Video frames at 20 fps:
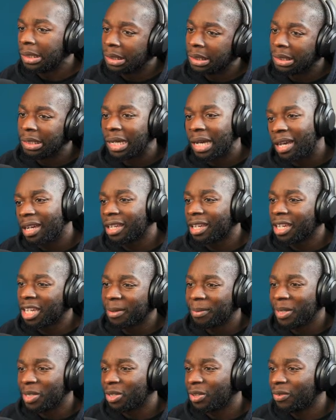Yeah, it could
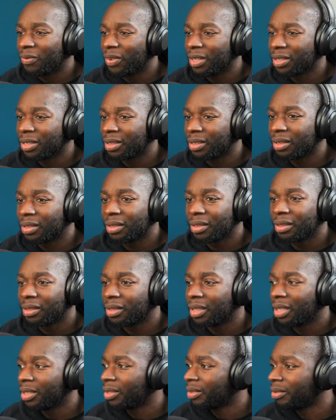be its own function.
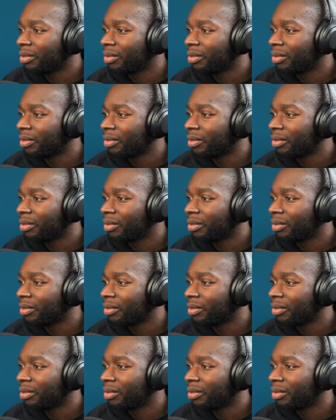I don't.